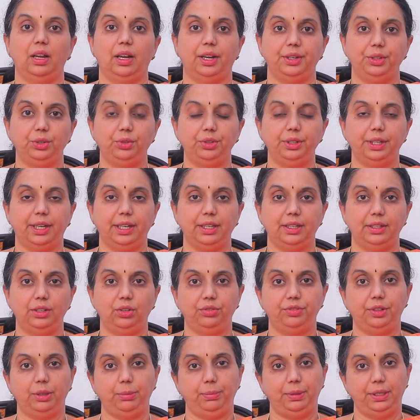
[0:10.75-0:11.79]
Are you tired
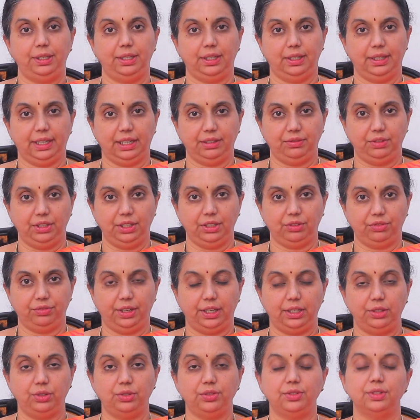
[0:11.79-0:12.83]
of repeated IVF
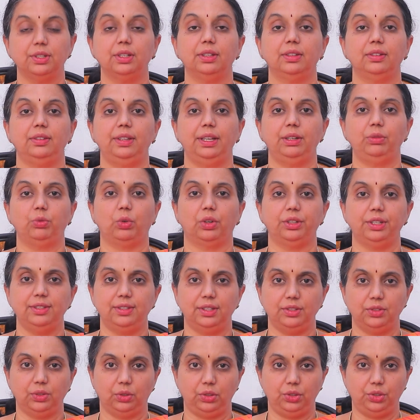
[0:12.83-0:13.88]
failures? Then what is
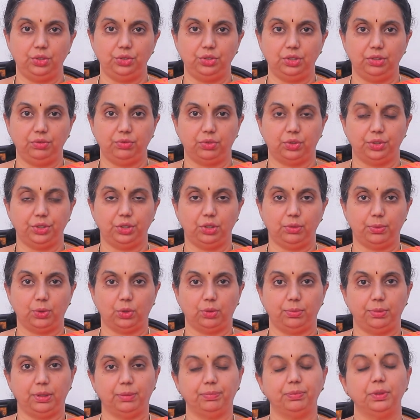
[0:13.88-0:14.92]
the solution for your
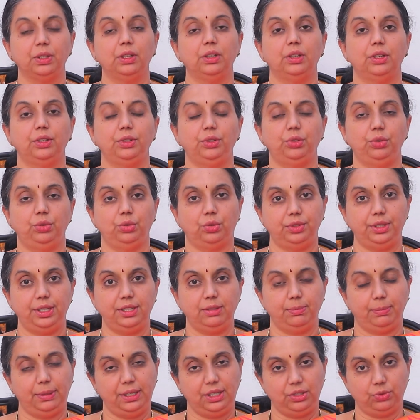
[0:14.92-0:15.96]
problem? To know
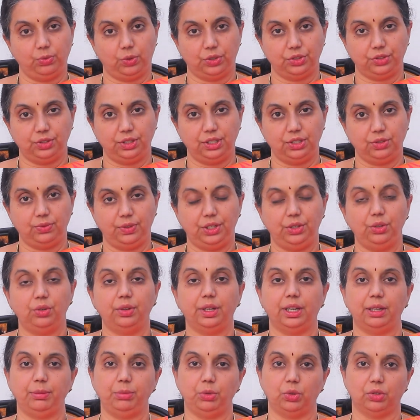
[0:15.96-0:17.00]
this, please watch this video.
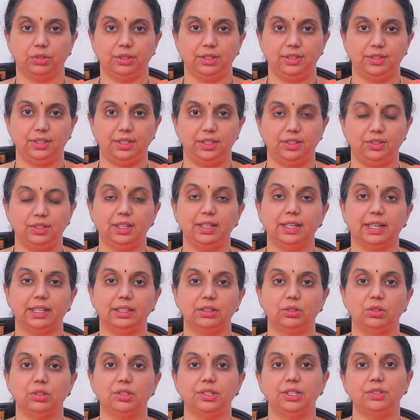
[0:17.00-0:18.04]
I am Dr. Sirisha,
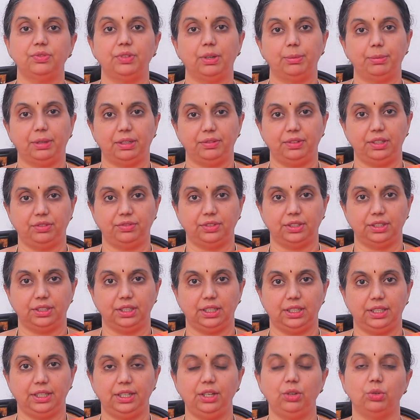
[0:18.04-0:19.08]
gynecologist from Avira
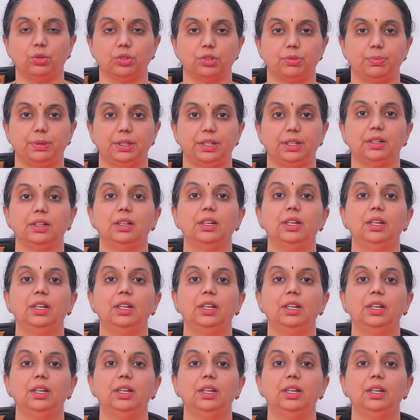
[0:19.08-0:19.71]
Fertility Hospital.